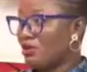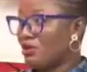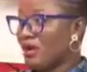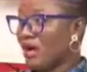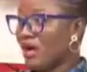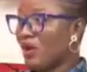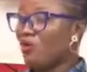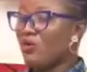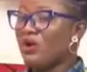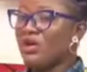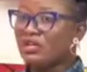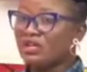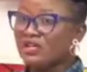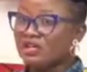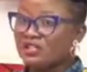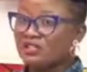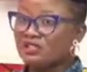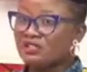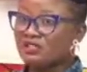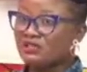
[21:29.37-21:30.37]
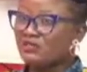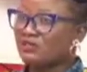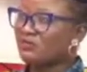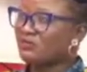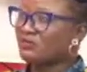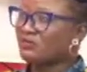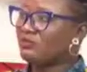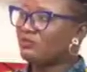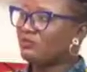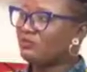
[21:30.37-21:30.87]
But we've been doing this
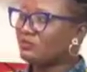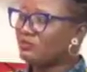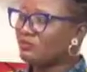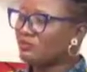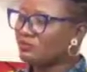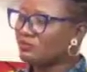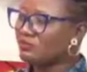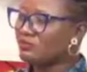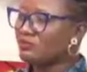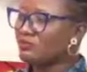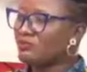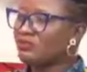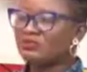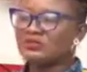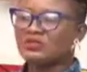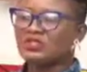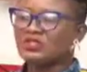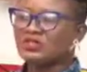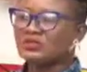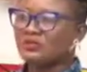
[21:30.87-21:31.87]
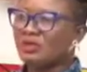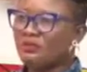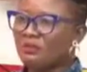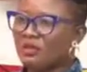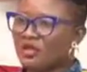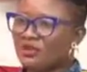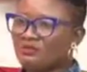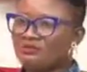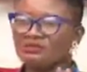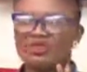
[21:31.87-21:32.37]
awareness as well. Yeah,
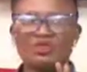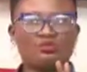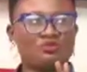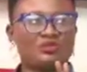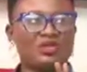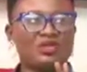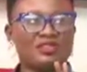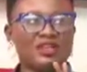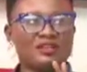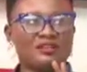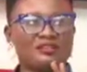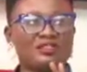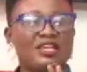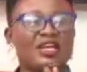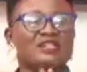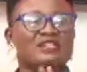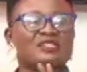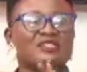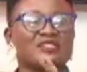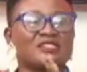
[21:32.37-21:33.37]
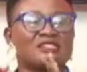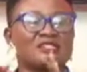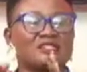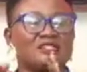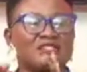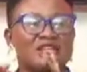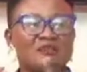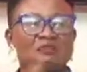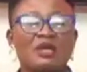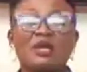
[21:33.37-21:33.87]
but
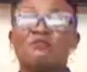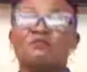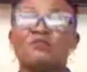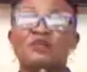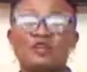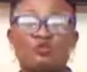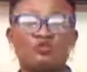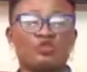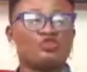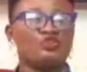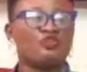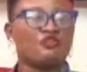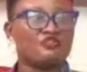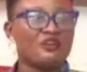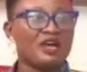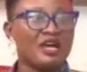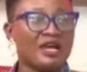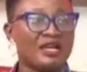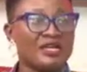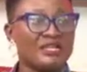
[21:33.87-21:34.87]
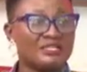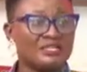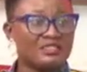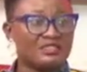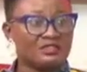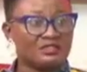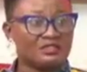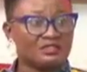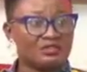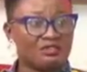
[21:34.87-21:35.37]
that maybe we should find
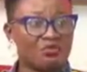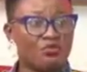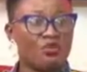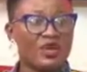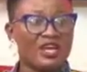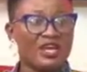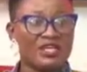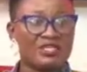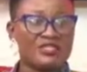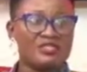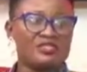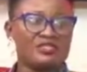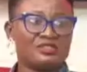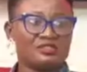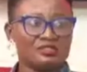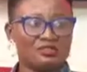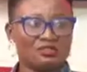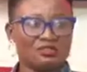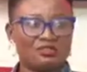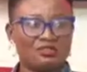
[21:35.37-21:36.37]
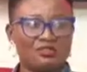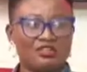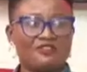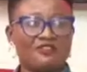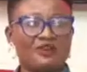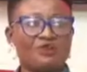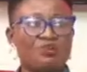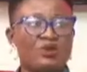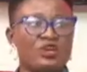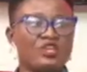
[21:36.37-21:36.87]

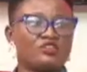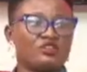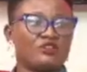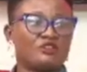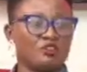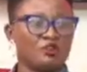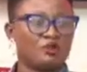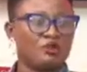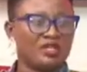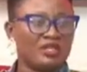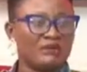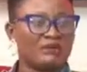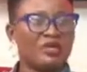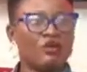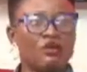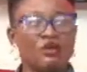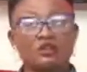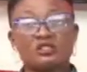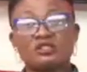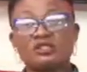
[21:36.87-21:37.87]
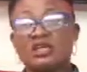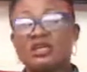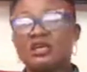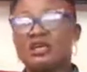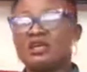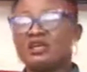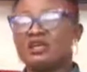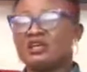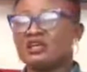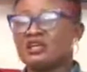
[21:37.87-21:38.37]
different ways of doing it, because
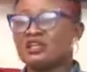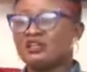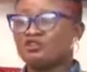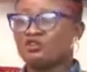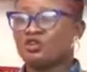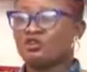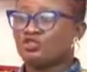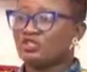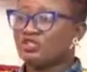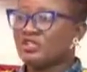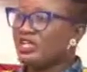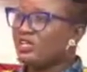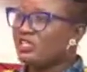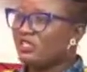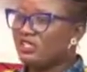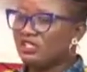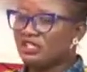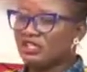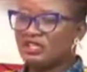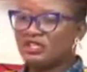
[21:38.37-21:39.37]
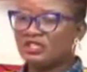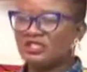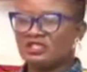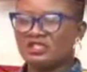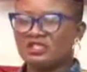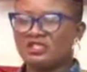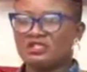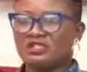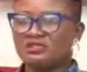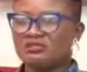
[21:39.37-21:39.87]
indoctrination is
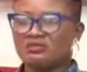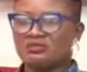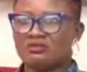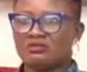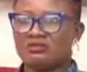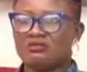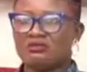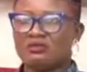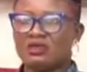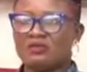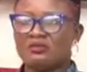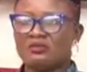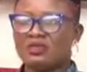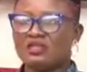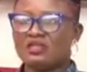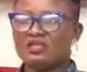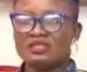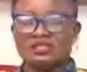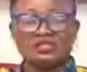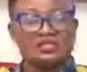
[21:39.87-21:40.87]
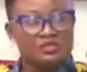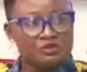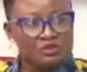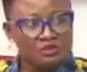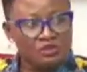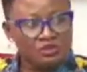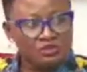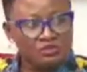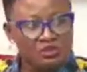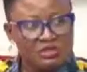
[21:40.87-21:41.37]
just listening
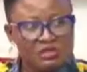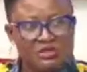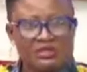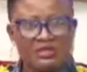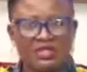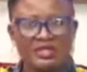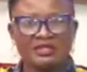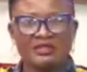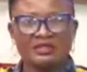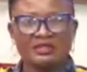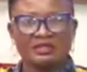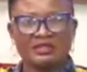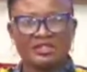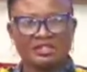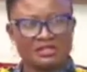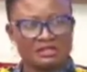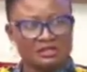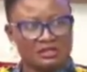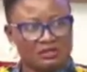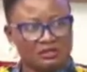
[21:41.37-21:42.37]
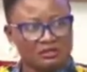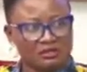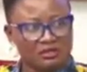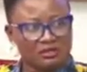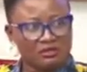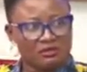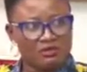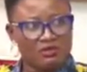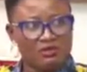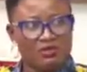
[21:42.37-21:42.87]
to certain things
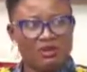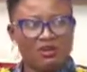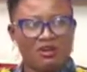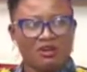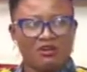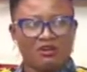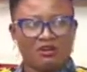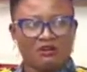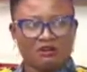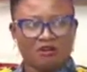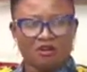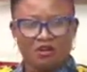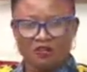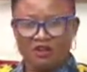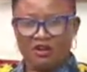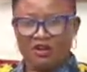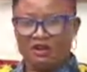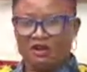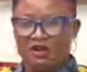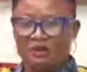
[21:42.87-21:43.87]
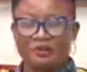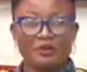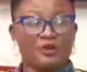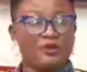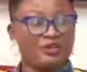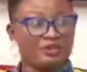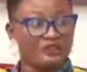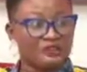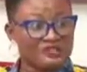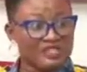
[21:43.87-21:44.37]
over a
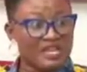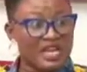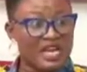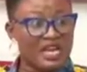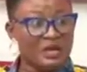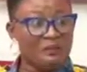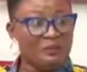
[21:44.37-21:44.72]
period of time.